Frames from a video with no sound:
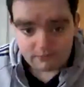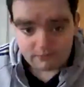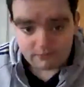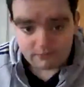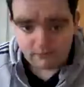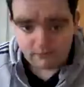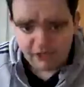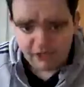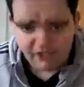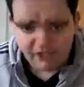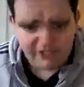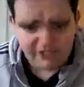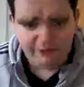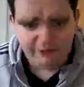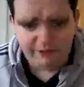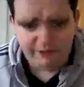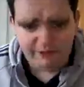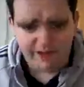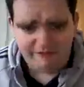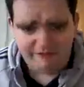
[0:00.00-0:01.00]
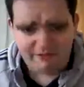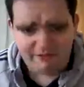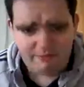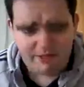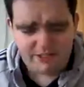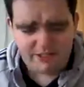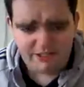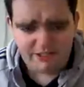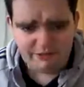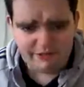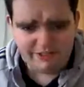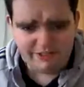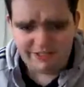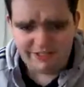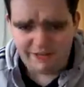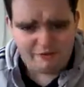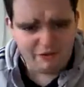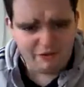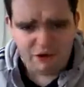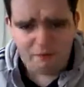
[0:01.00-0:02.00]
Like I would have to mix it with Seven
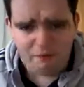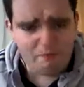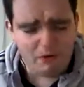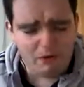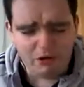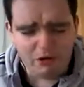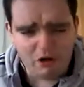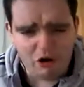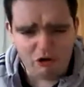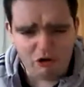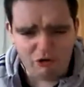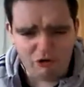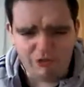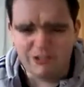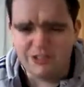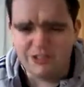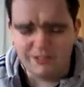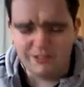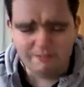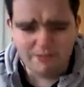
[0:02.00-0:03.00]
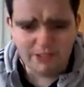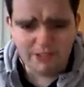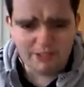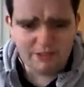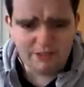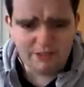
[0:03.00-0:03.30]
Up or Coke or something.